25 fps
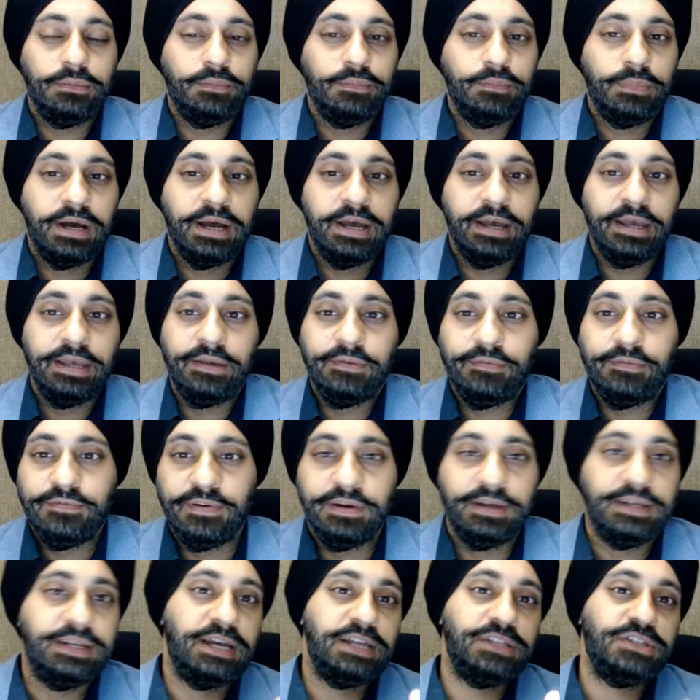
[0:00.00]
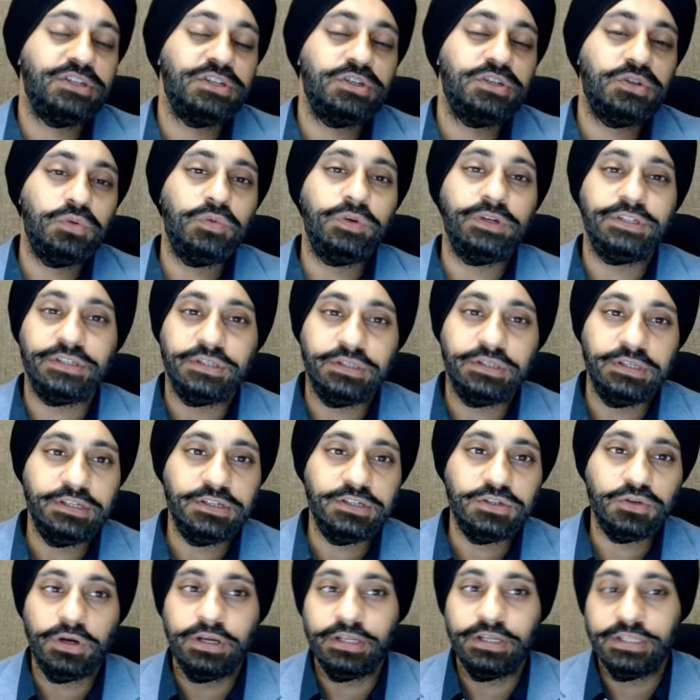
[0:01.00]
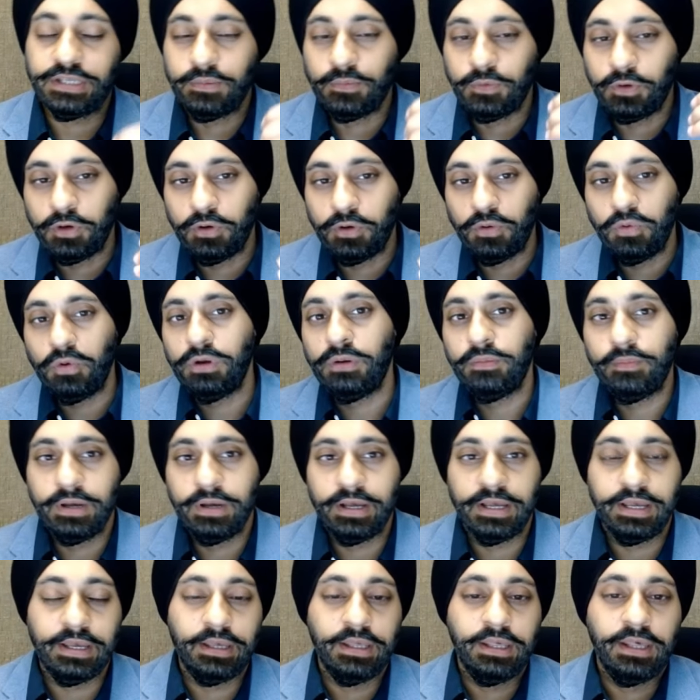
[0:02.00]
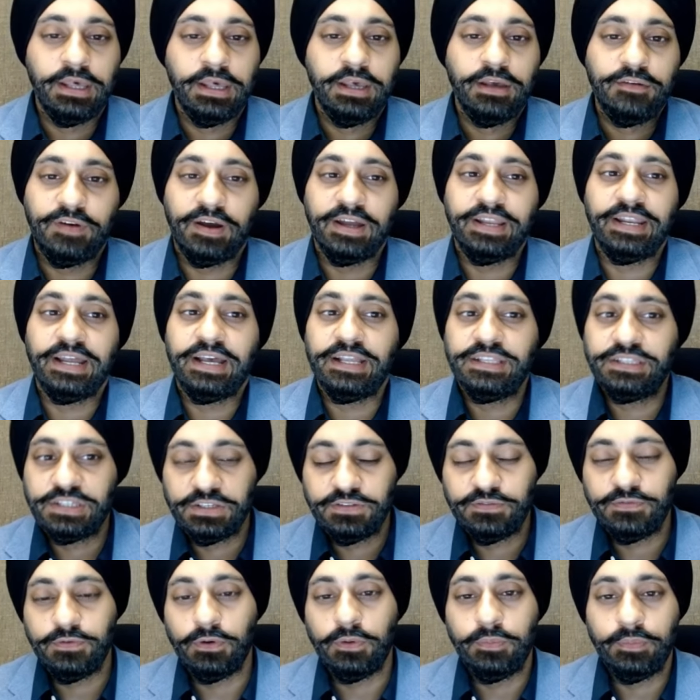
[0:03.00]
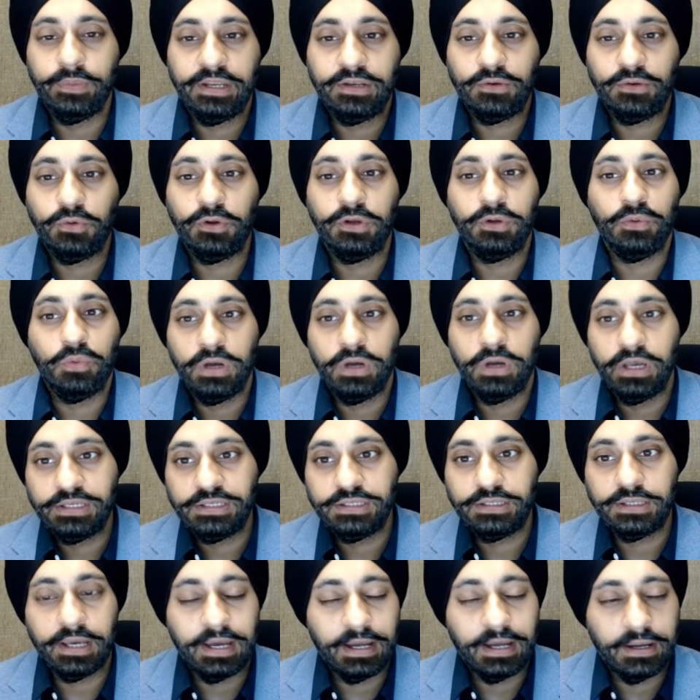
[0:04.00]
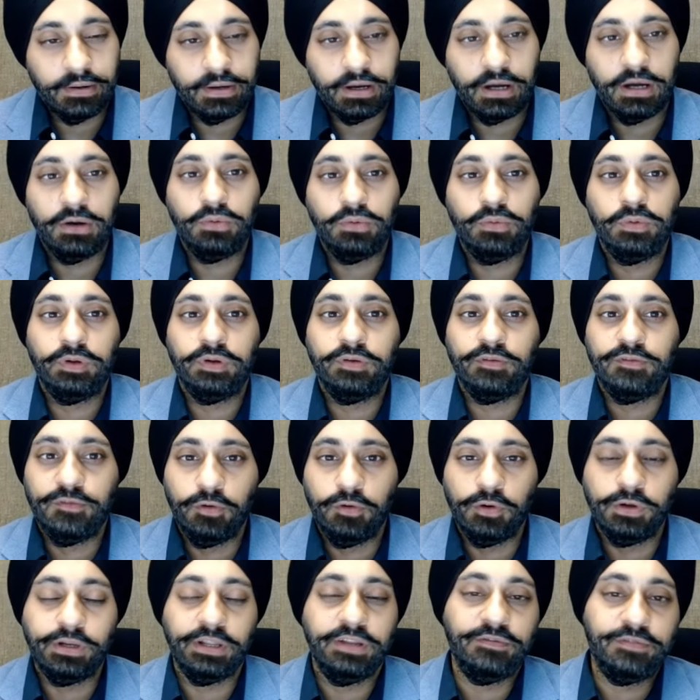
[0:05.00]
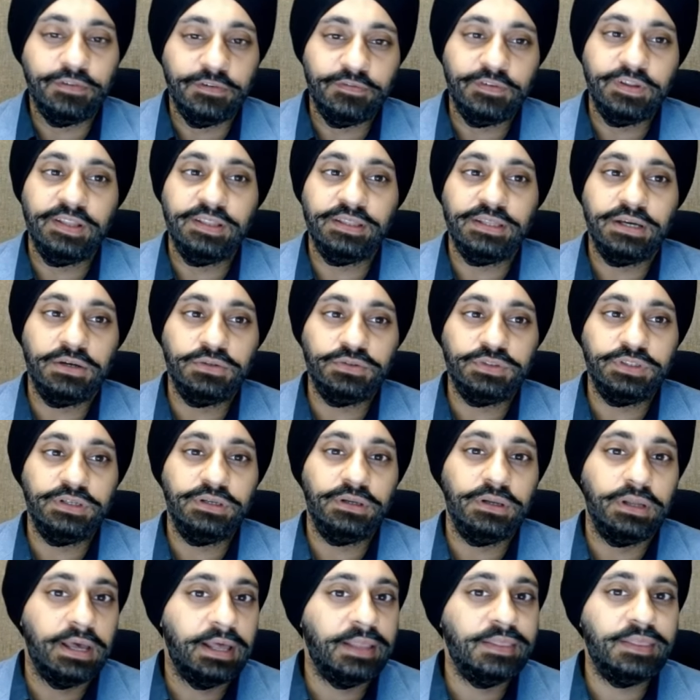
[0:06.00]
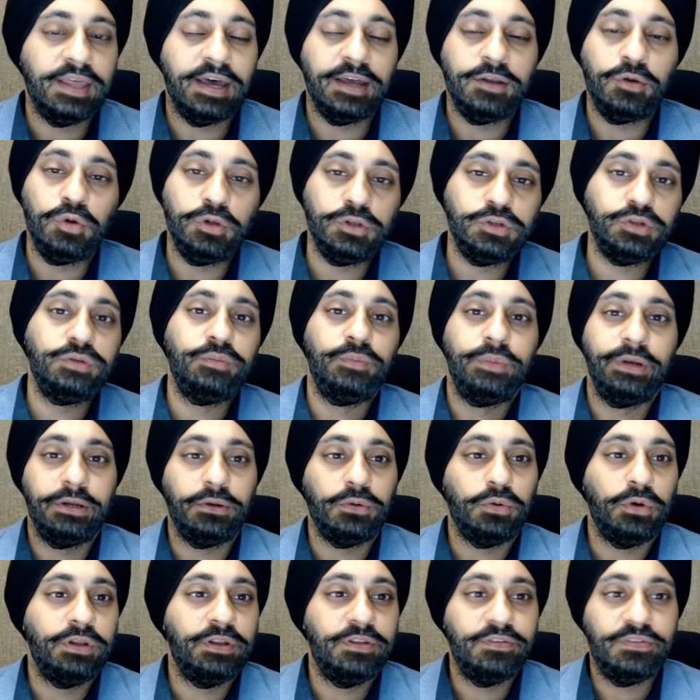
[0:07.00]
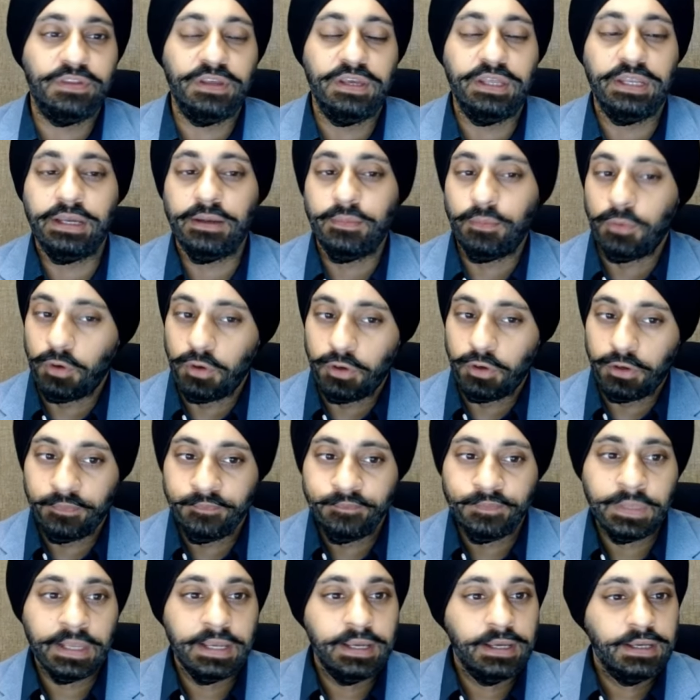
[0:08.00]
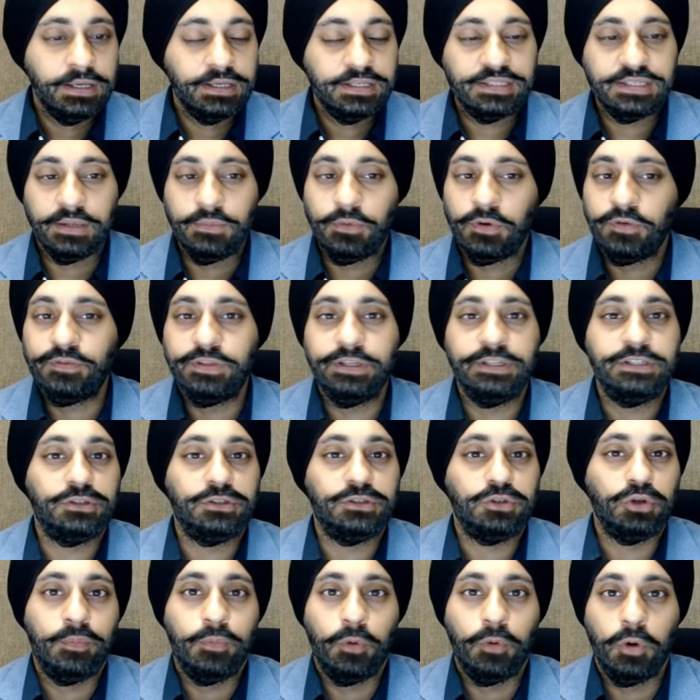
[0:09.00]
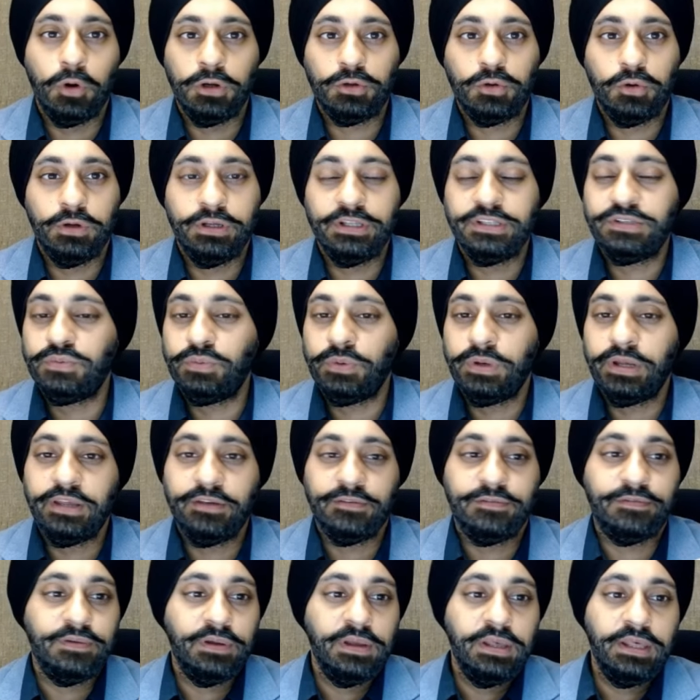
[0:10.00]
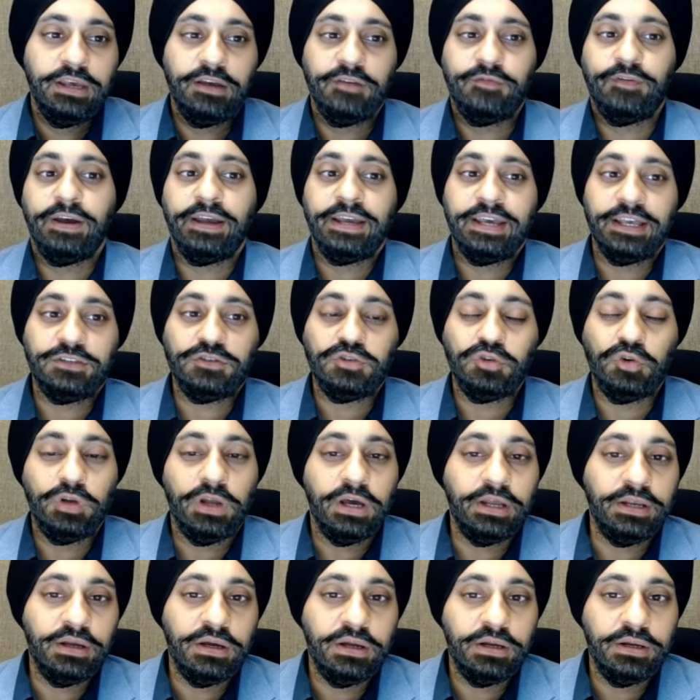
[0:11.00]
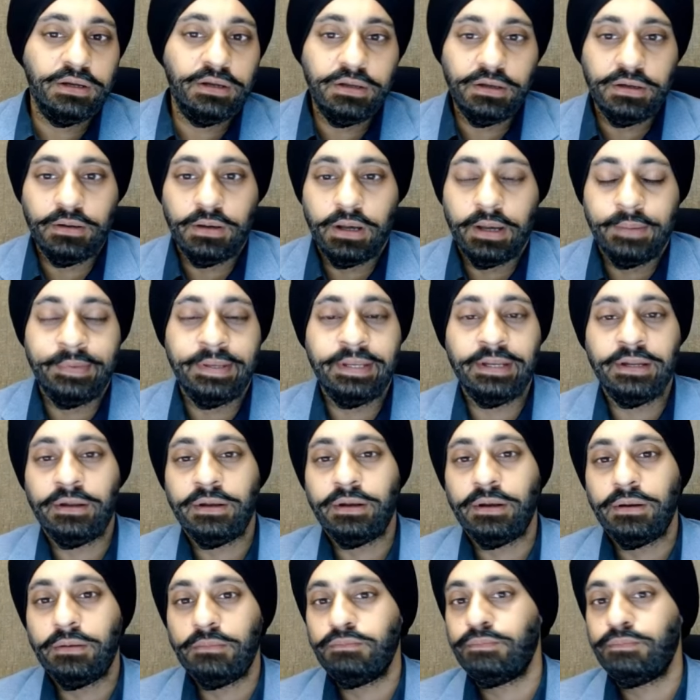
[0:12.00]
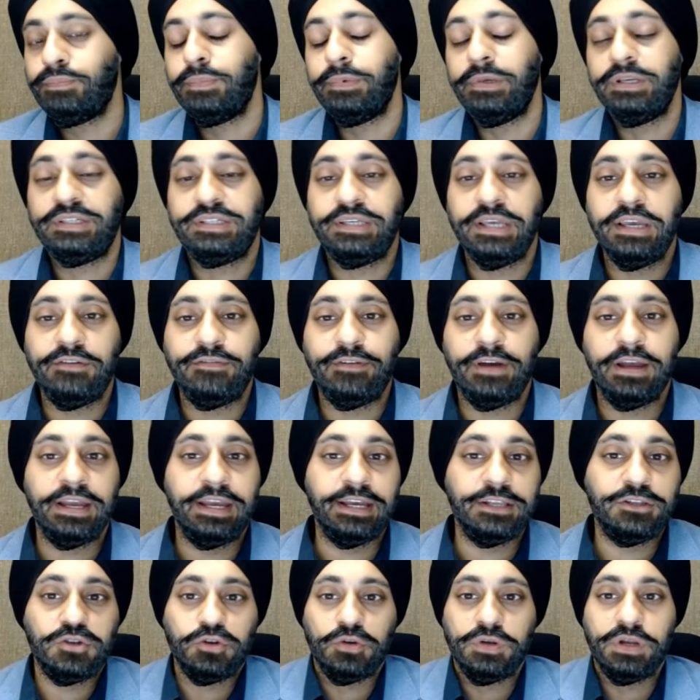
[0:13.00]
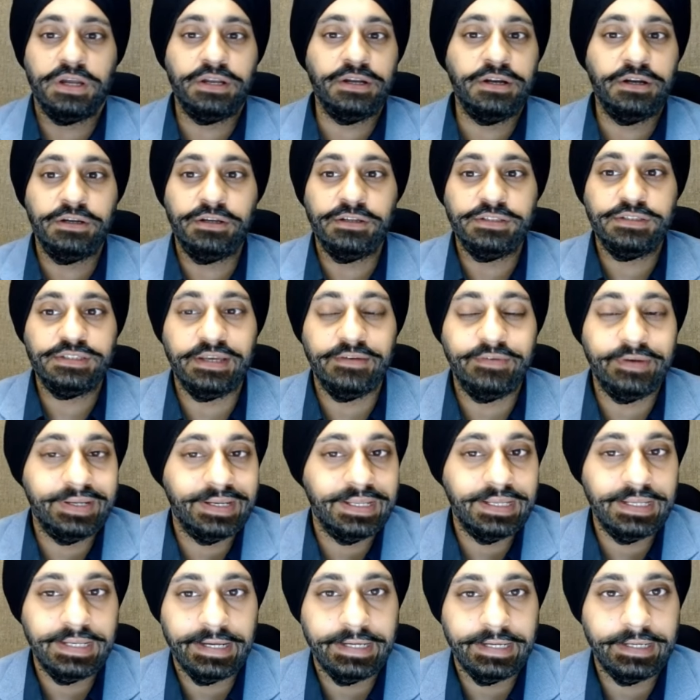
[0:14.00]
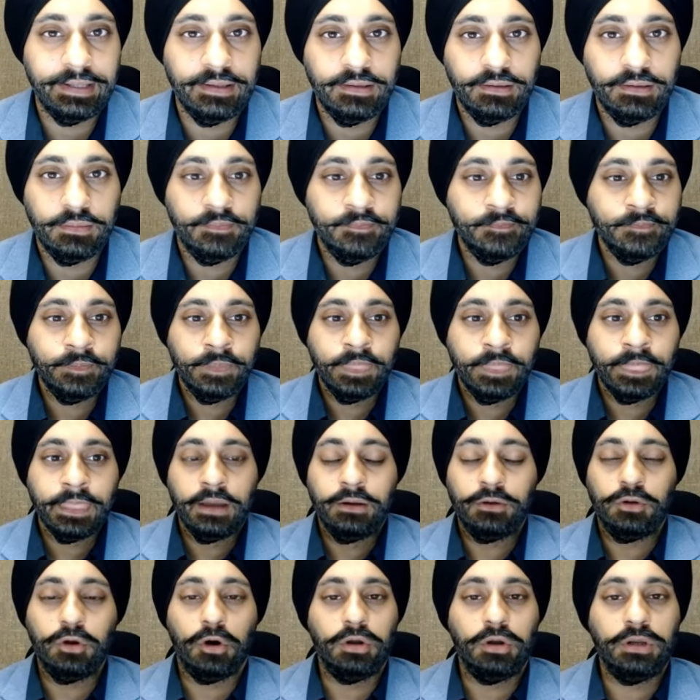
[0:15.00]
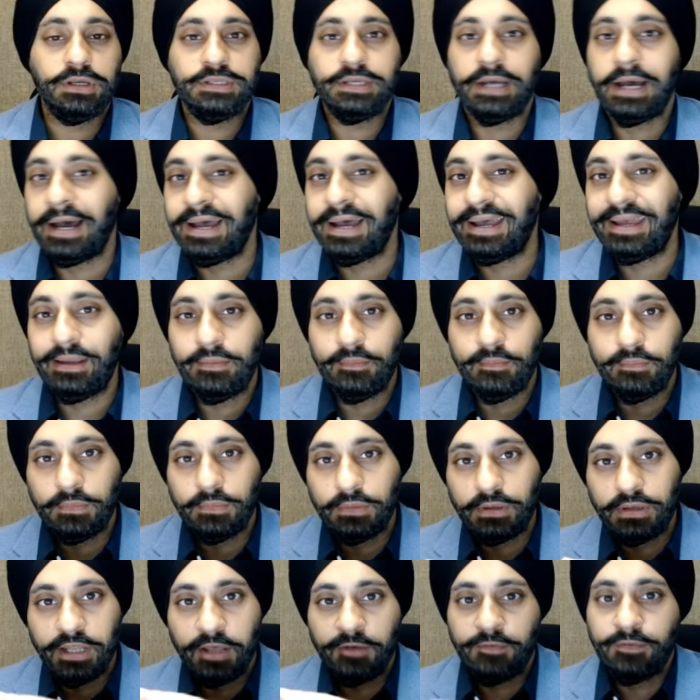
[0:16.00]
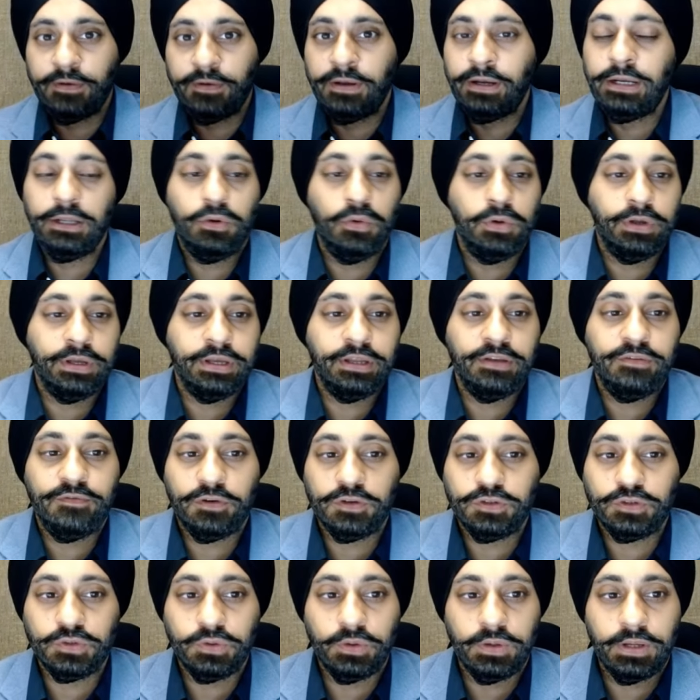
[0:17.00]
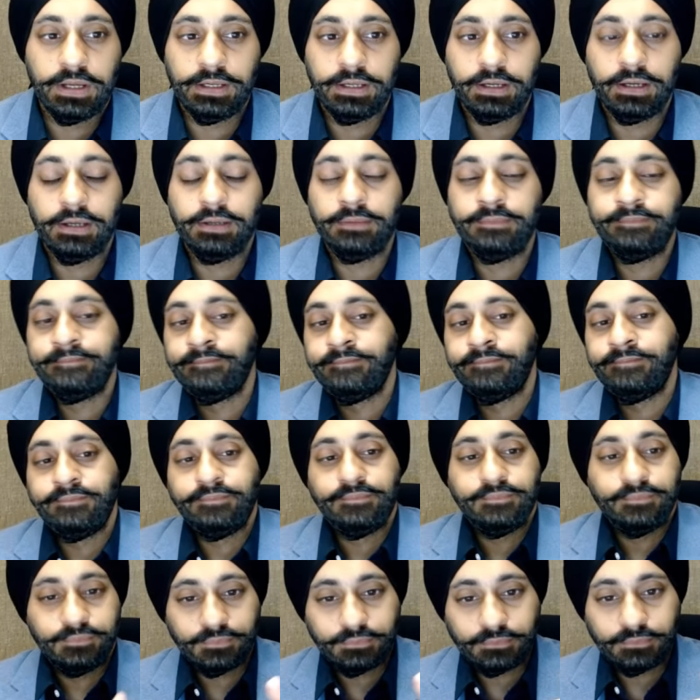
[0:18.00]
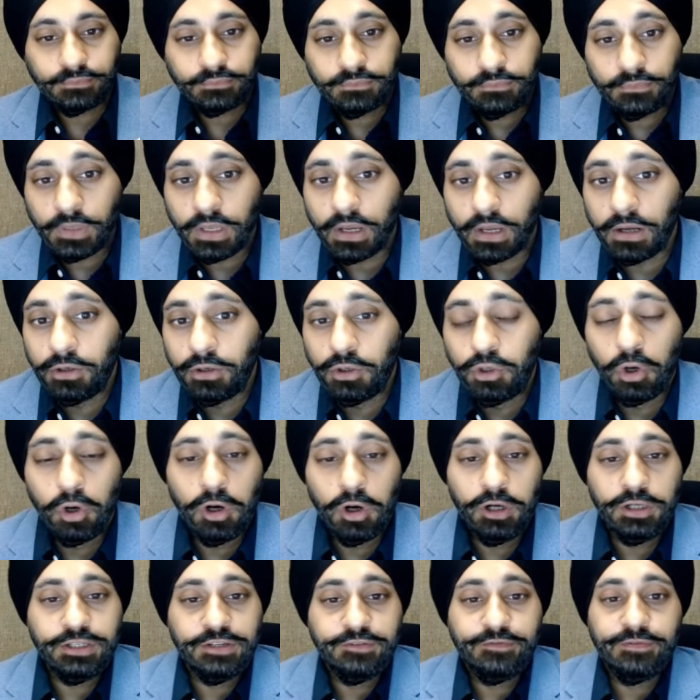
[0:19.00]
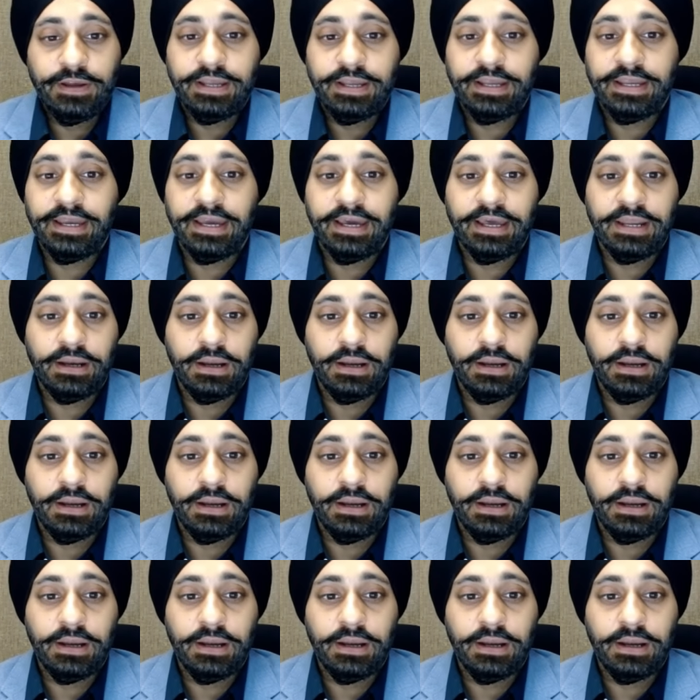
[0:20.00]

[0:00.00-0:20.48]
my finances towards these coins. I'm going to hold my finances for me to invest around 14-15,000, and that also in Bitcoin, Ethereum, or some of these top altcoins. If I get Solana under, say if I get Solana under $17-18, I definitely going in for Solana. Dodge, if I get,